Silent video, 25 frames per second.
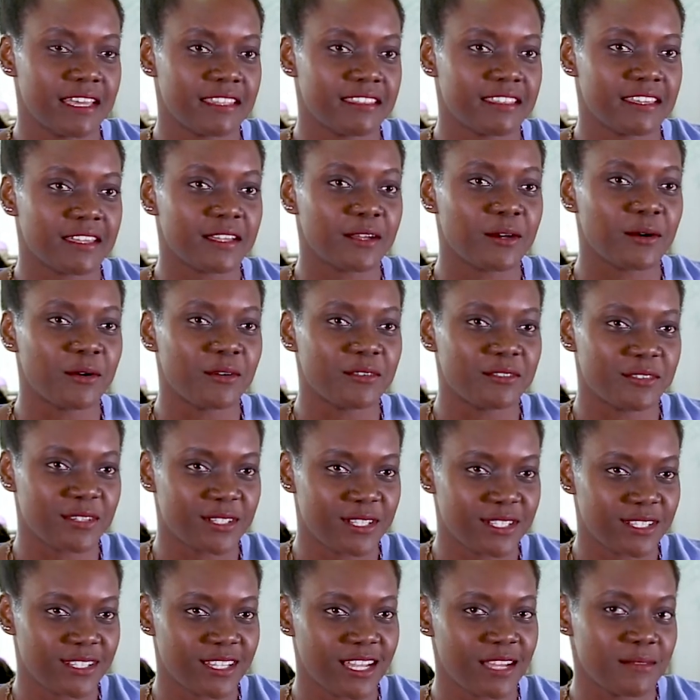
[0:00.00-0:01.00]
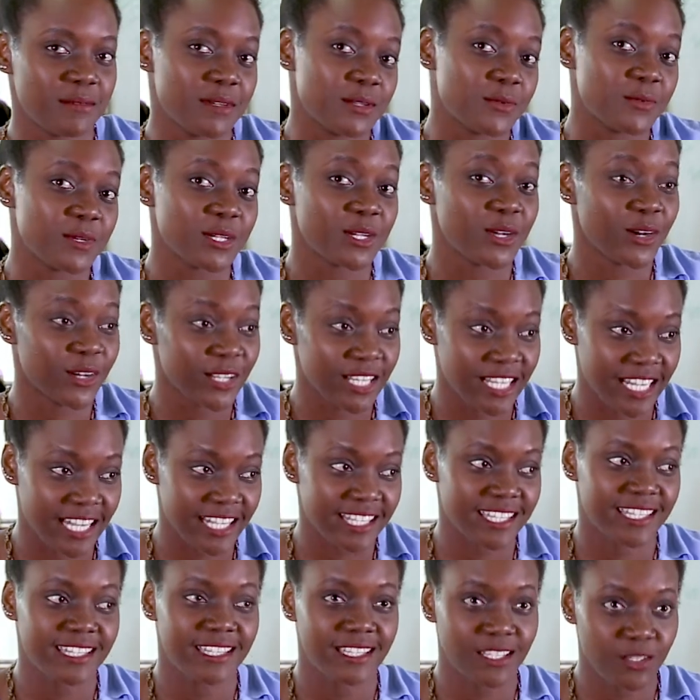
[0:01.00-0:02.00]
think we got
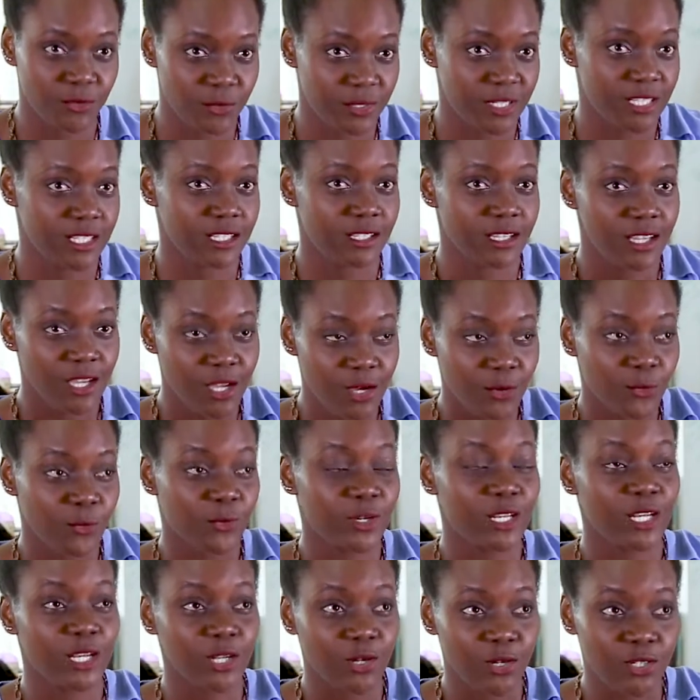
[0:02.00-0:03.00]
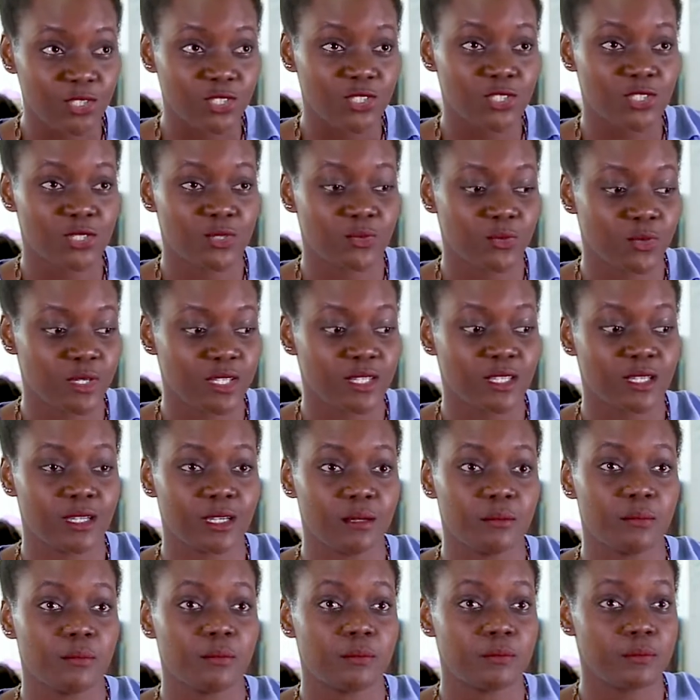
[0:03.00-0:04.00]
lucky. We launched with
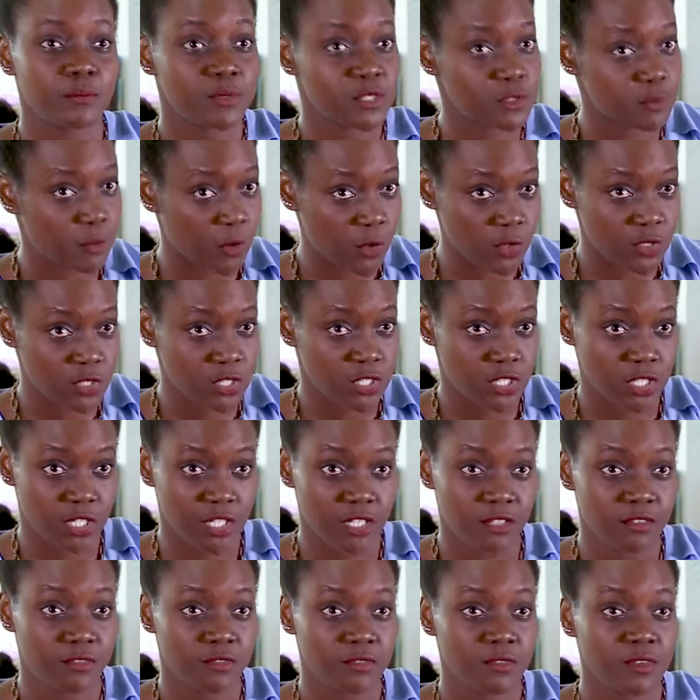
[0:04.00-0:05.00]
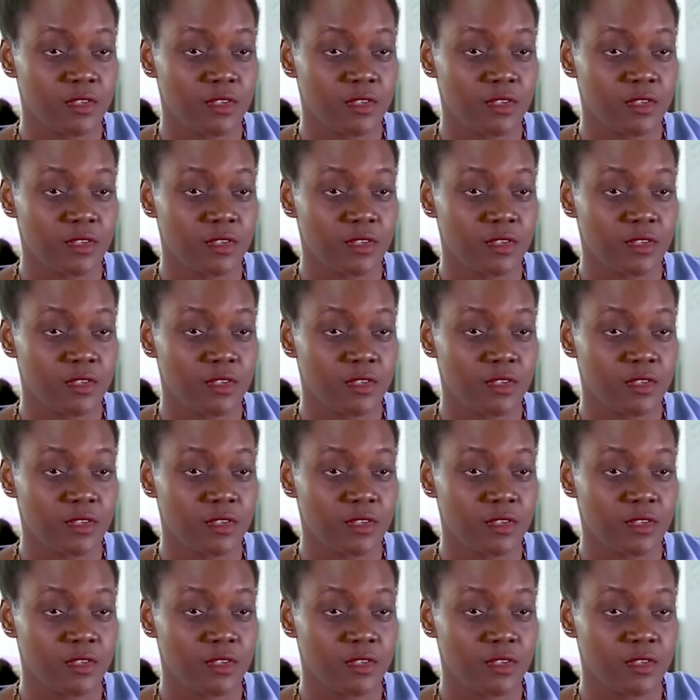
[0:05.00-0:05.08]
a sponsor